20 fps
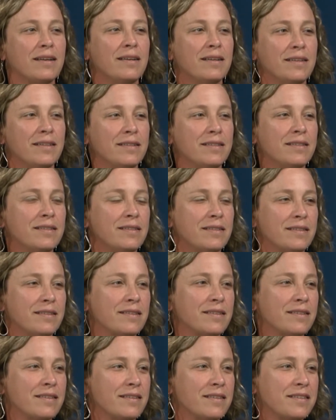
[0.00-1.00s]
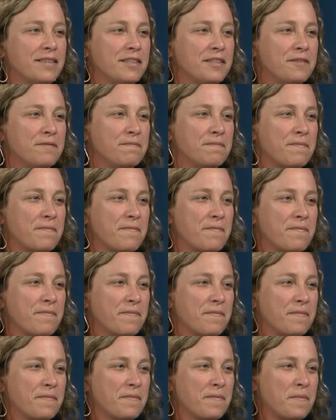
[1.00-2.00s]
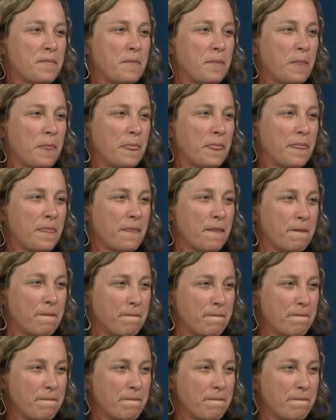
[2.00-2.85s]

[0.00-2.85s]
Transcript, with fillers: And so you said uh, Hope Taft's